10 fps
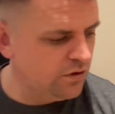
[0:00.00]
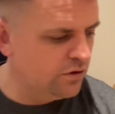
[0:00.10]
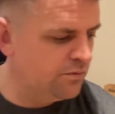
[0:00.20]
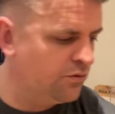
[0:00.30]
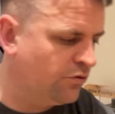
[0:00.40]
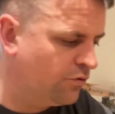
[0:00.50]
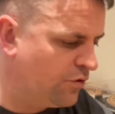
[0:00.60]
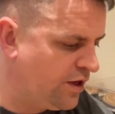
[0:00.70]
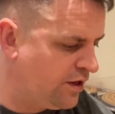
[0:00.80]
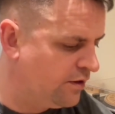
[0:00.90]
Number
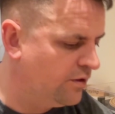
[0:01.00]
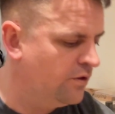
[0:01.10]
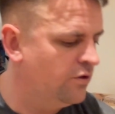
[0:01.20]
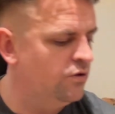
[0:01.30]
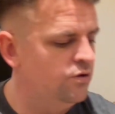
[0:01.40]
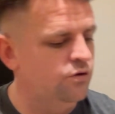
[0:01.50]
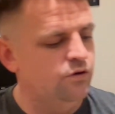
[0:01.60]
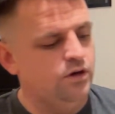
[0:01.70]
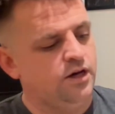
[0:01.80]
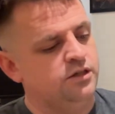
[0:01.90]
three
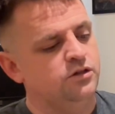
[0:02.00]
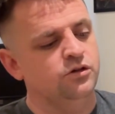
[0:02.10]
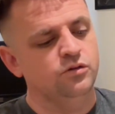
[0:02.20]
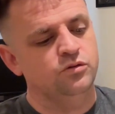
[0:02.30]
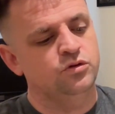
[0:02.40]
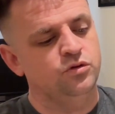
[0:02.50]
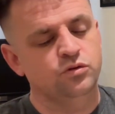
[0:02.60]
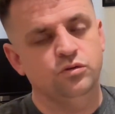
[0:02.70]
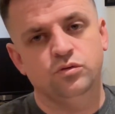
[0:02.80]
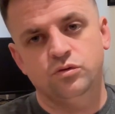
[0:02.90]
has to go
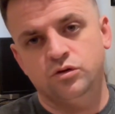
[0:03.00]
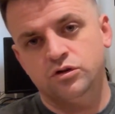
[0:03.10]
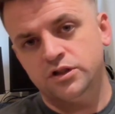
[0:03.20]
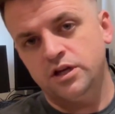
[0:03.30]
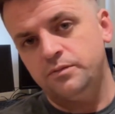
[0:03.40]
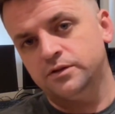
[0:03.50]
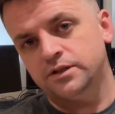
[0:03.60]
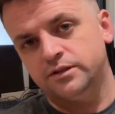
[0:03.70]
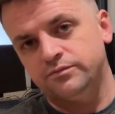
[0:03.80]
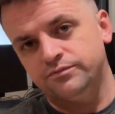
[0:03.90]
to Chris
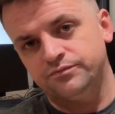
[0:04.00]
Stapleton.